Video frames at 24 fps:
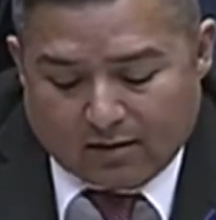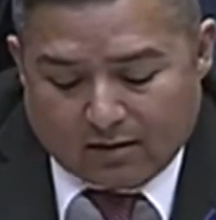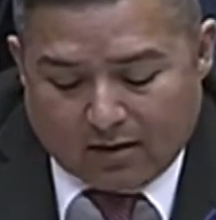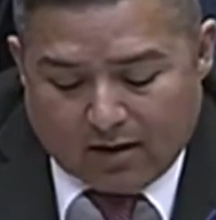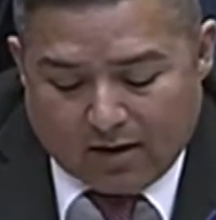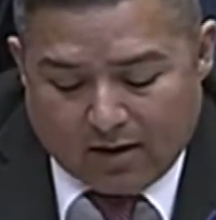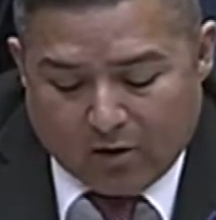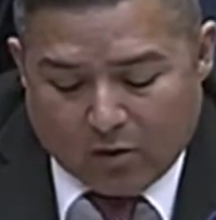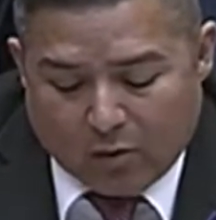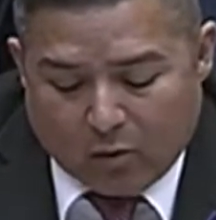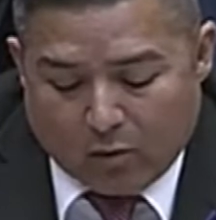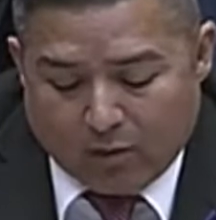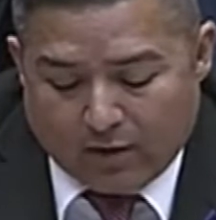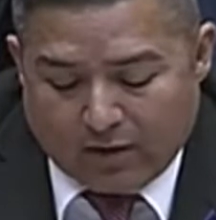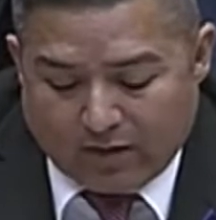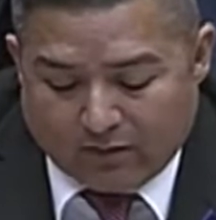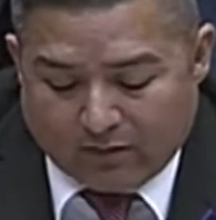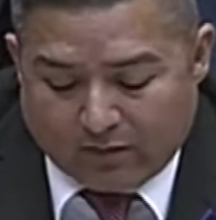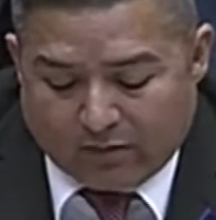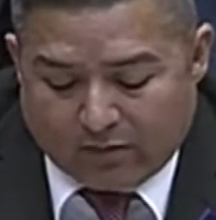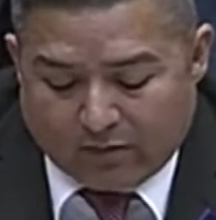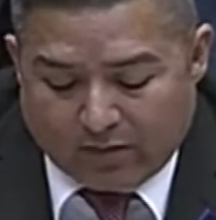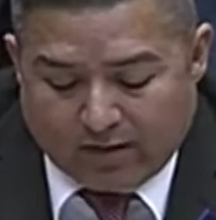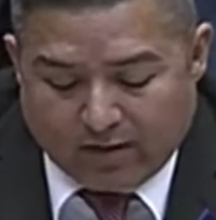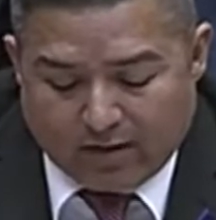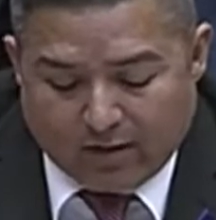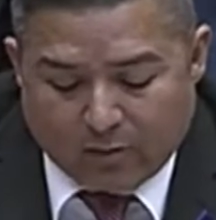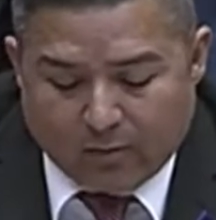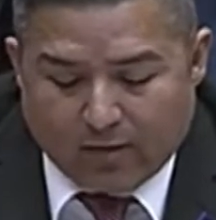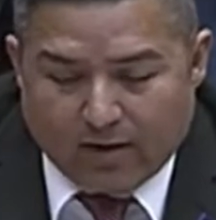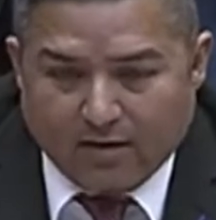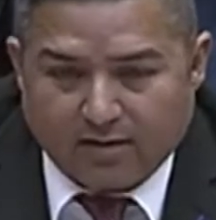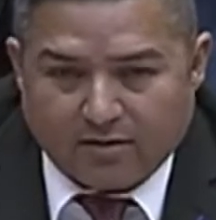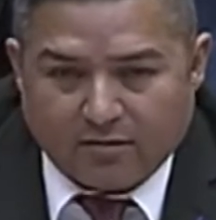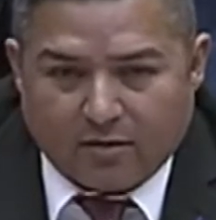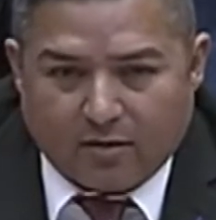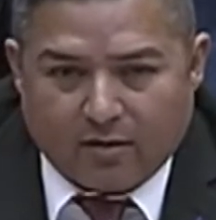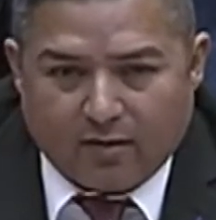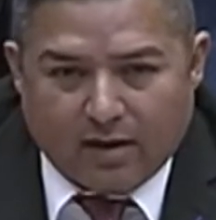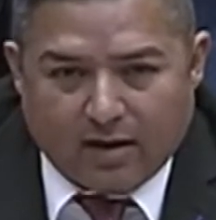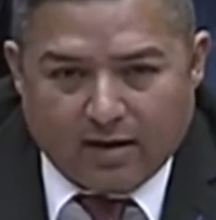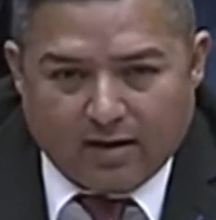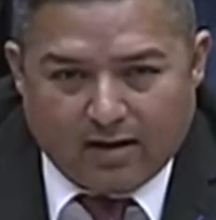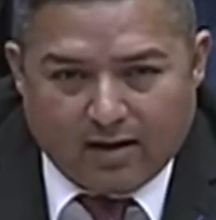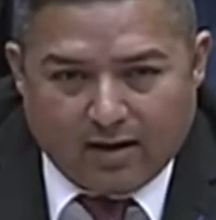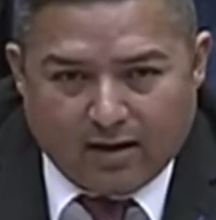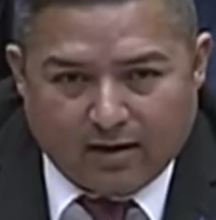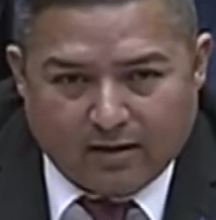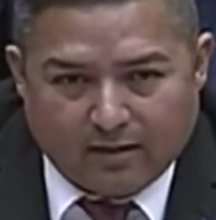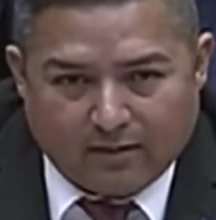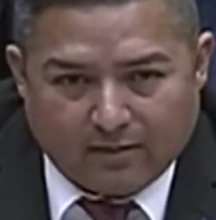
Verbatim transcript: I know I will never forget what I saw that day.